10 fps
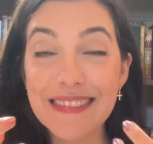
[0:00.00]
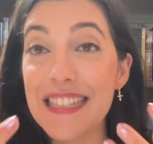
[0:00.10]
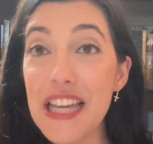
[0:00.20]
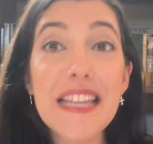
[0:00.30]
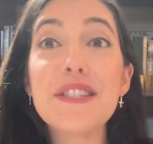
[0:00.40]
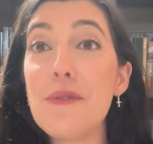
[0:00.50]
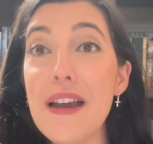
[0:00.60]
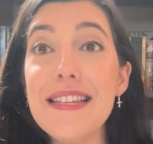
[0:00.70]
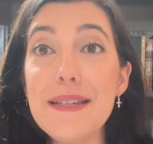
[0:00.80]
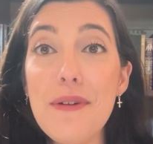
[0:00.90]
he's
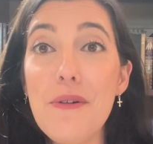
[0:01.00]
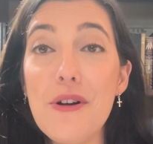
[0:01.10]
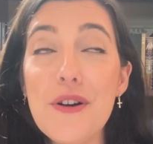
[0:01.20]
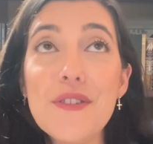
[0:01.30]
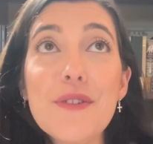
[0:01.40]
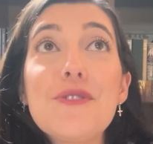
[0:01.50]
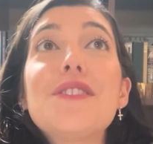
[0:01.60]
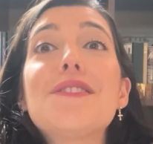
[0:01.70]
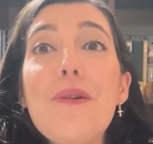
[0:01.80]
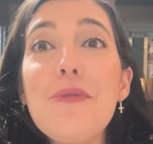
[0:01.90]
crazy about her, so
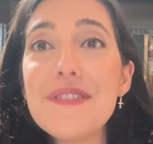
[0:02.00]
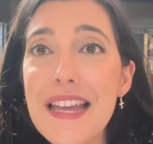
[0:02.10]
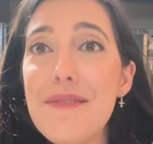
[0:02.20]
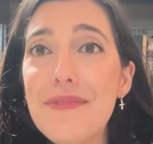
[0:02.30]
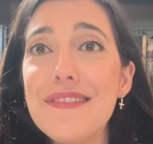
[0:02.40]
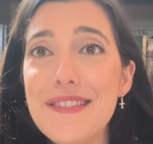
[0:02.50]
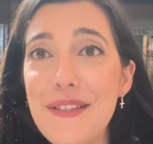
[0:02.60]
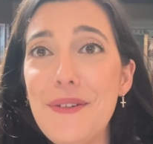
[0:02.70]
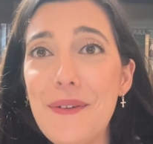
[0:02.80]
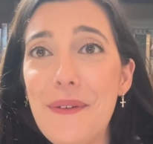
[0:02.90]
she's almost able
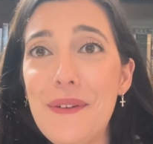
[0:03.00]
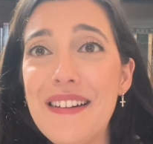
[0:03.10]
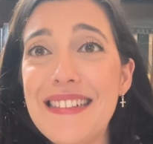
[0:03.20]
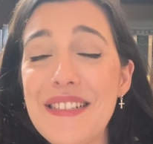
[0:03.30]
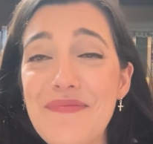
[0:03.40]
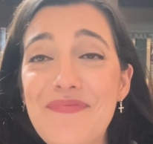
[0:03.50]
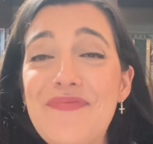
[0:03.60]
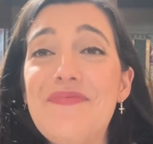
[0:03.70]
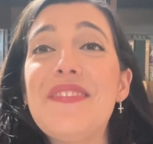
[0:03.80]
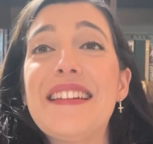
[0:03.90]
to
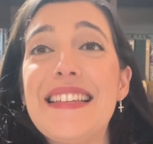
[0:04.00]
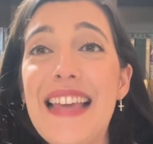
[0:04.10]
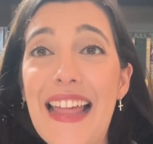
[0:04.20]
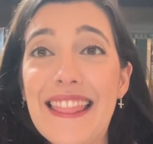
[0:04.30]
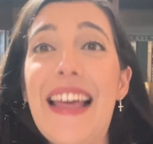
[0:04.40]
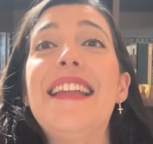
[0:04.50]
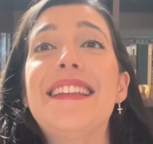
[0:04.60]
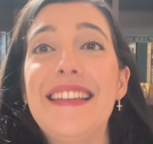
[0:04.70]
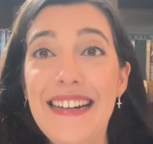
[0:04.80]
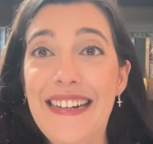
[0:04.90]
get
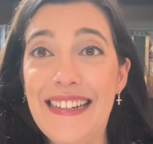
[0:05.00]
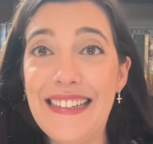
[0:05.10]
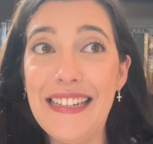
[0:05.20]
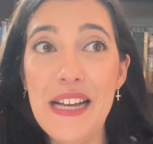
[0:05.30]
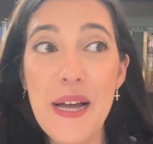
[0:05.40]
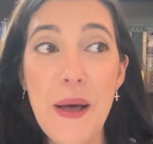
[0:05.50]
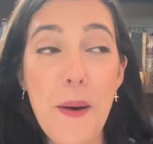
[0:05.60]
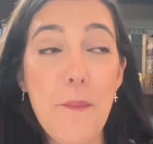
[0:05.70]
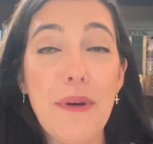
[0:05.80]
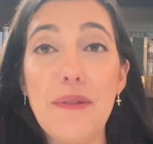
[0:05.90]
that done.
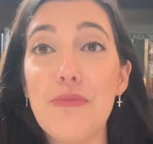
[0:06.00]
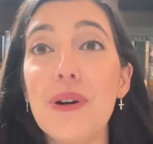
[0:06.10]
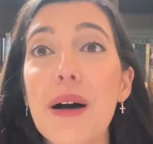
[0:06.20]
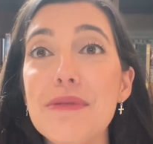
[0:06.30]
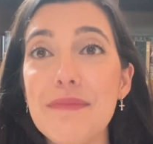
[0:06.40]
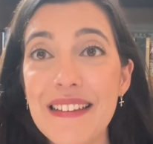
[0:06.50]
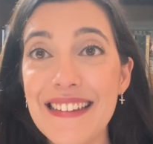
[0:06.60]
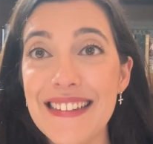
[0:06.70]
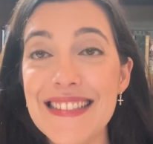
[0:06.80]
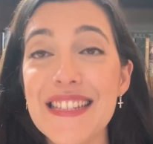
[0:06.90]
But the problem
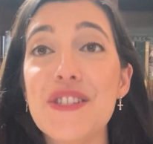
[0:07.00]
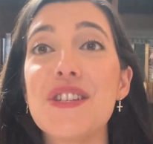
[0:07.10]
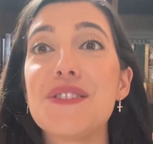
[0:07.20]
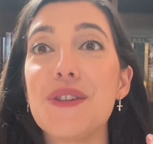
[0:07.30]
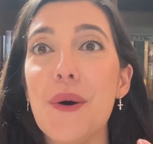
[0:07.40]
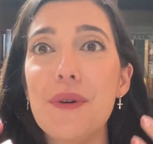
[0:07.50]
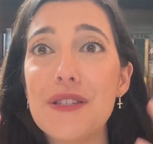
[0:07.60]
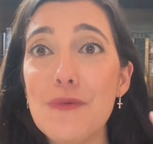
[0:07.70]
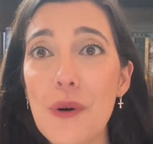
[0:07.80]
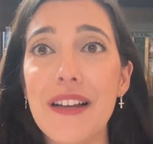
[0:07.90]
is that she's
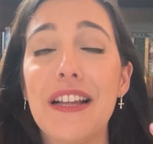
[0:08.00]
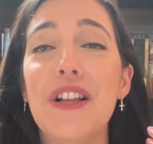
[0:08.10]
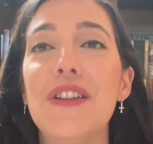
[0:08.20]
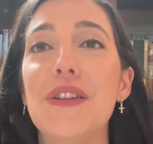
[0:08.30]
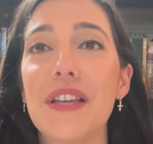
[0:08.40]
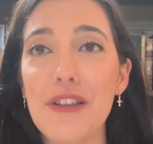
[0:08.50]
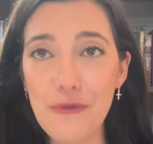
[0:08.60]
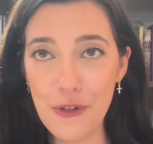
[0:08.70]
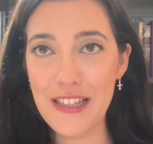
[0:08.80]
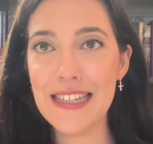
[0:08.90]
always looking
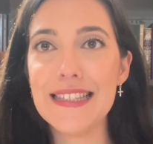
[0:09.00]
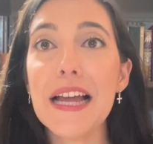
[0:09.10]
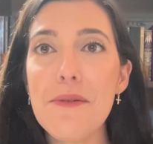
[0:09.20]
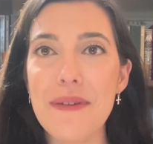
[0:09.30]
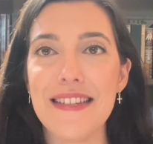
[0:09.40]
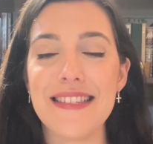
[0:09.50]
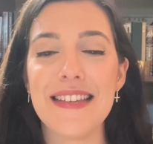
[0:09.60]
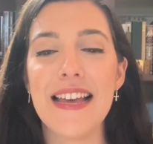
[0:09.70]
for the excitement.